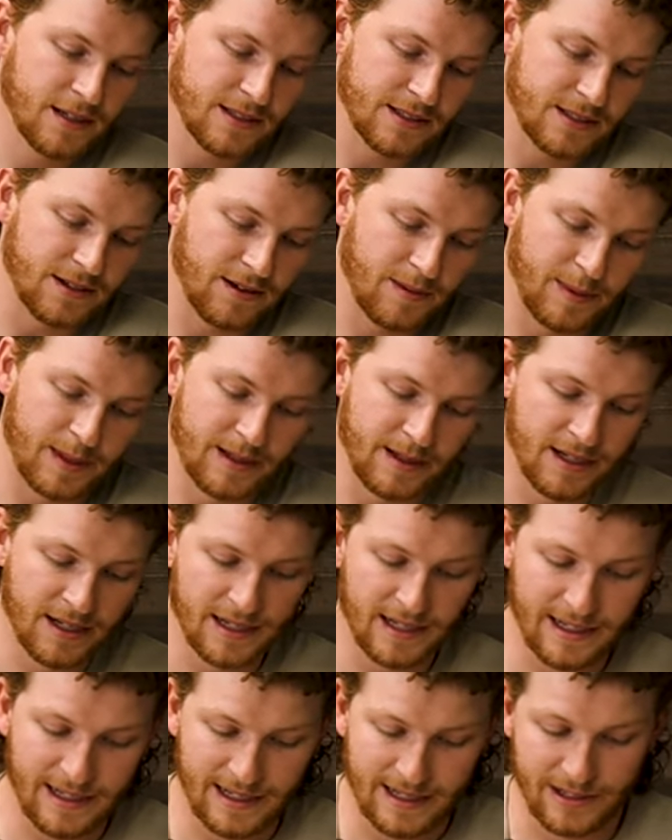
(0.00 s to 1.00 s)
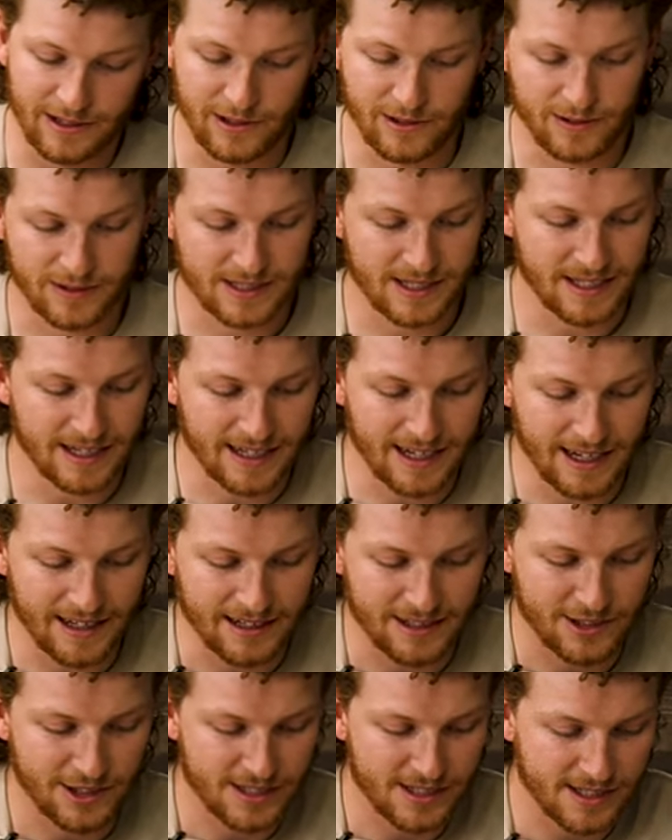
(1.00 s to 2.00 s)
So I mean, you see
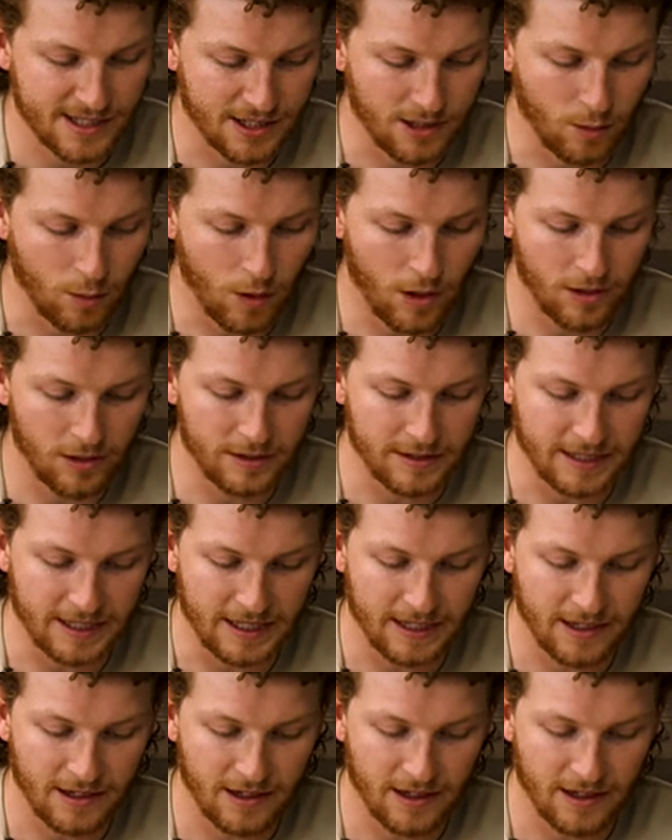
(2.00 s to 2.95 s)
again just the quality